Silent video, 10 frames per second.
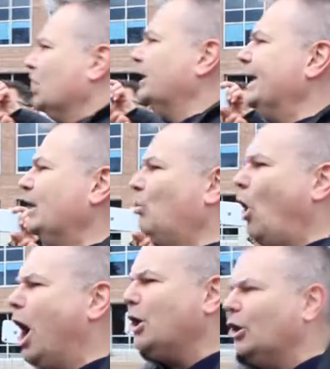clean
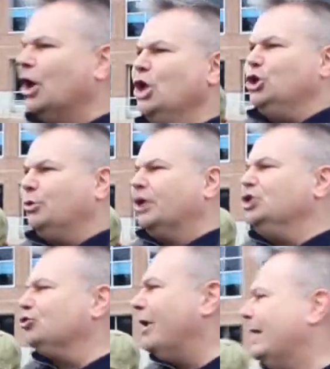water. You can
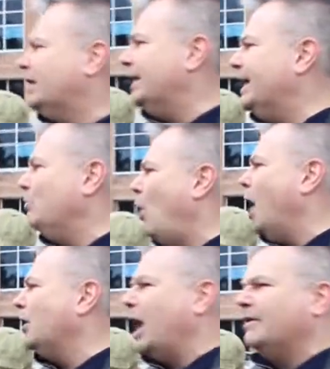drink clean
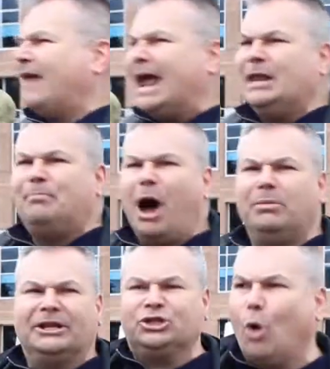water out of any
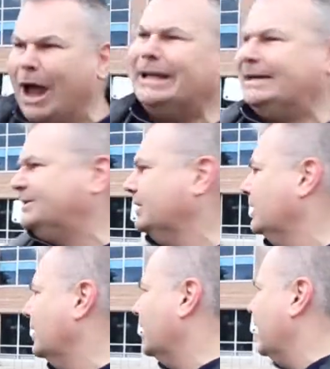public toilet
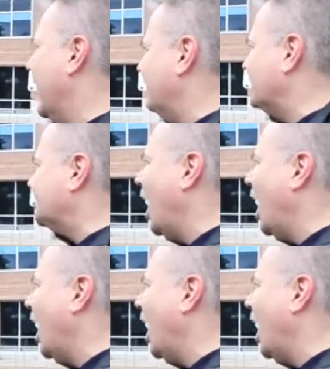in this